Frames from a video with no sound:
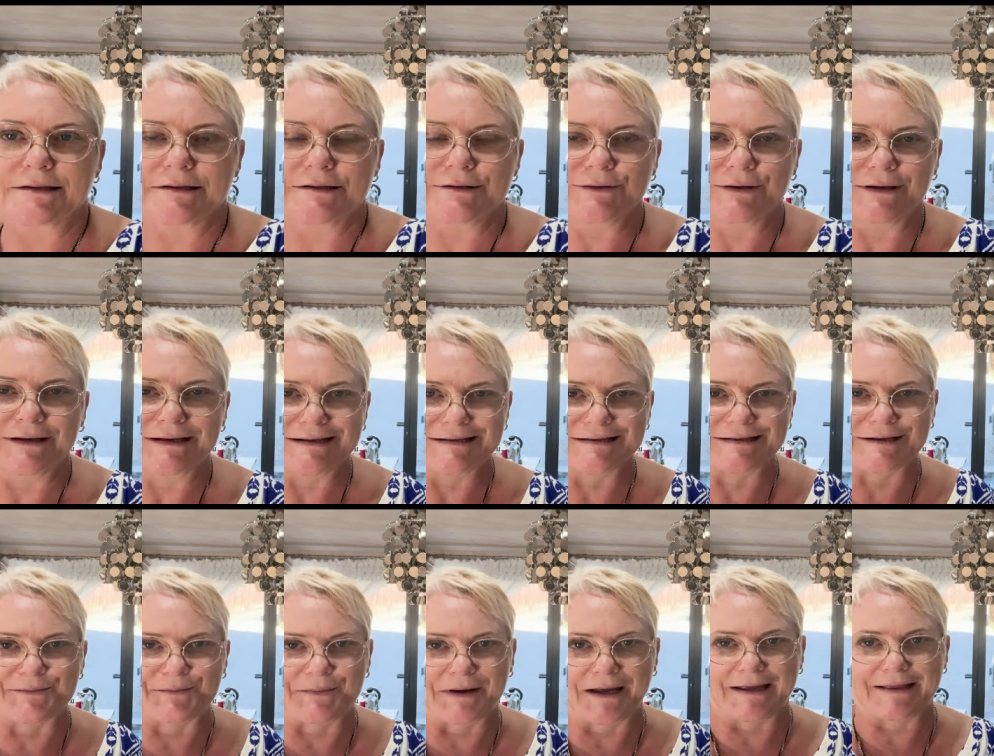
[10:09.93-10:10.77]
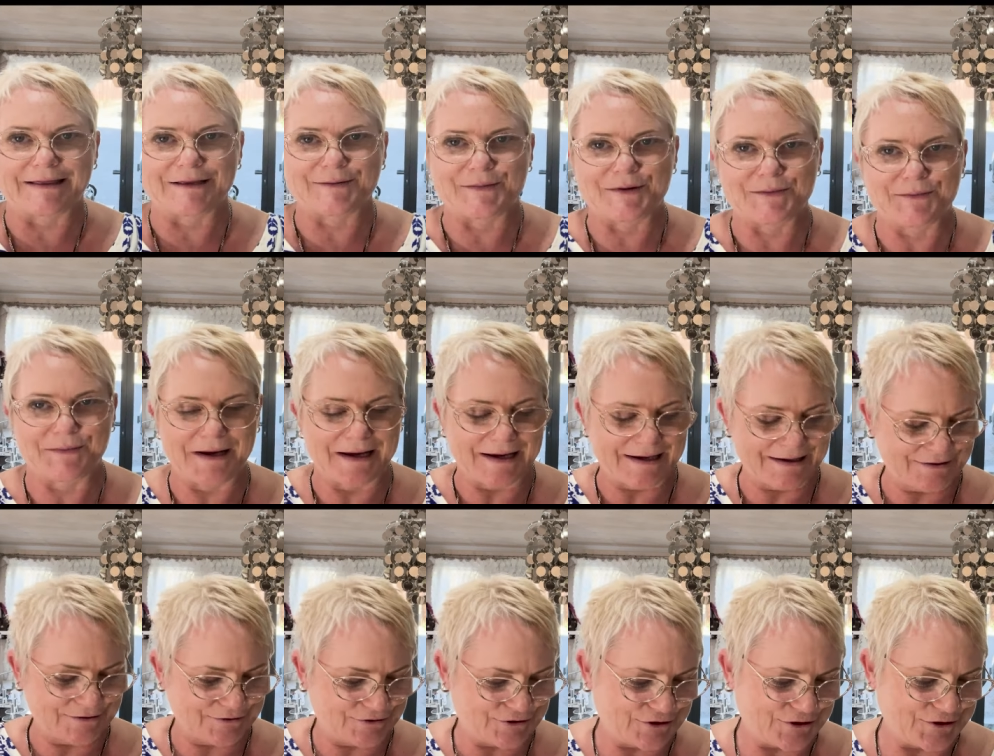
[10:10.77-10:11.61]
into it because I made them in
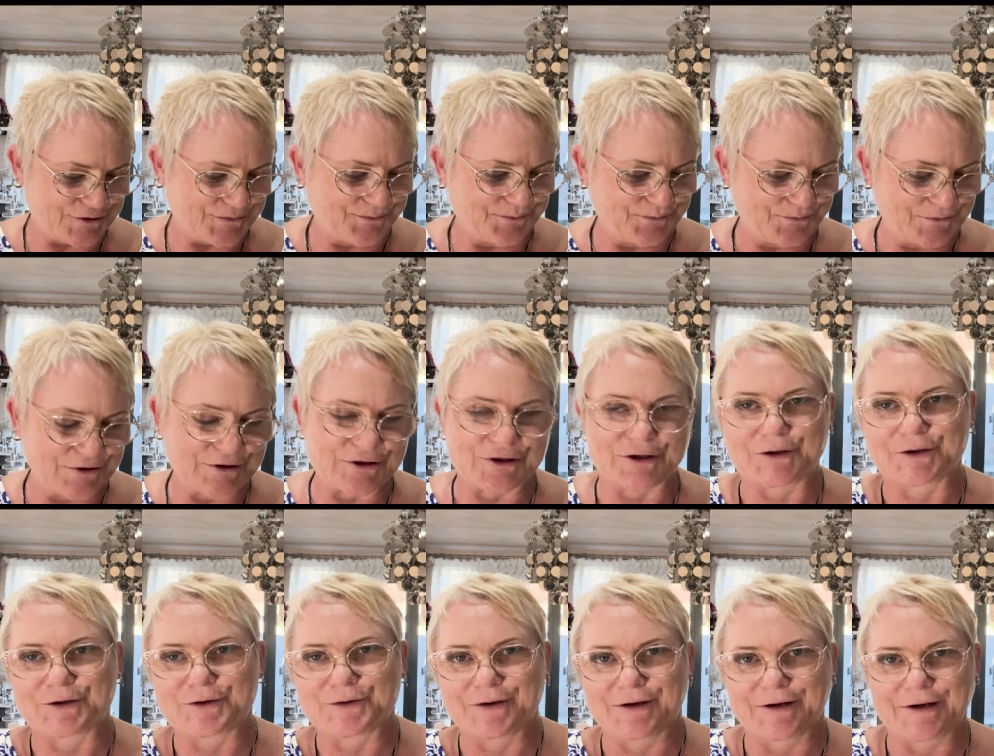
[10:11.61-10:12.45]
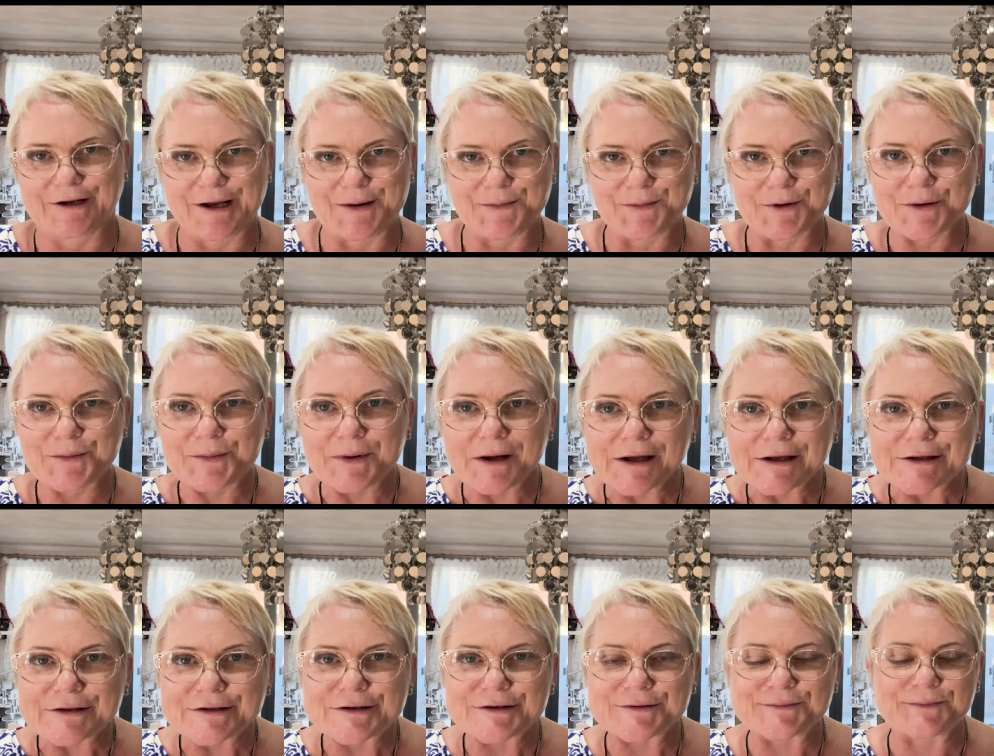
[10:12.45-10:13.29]
March, which I'm quite happy
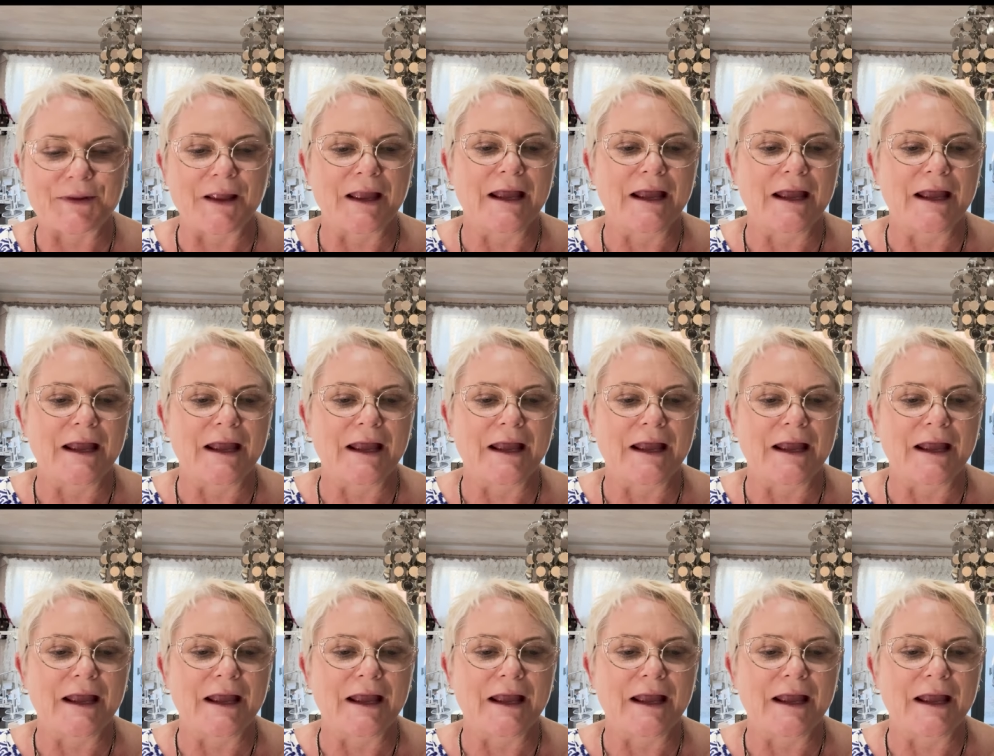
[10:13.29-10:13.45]
about.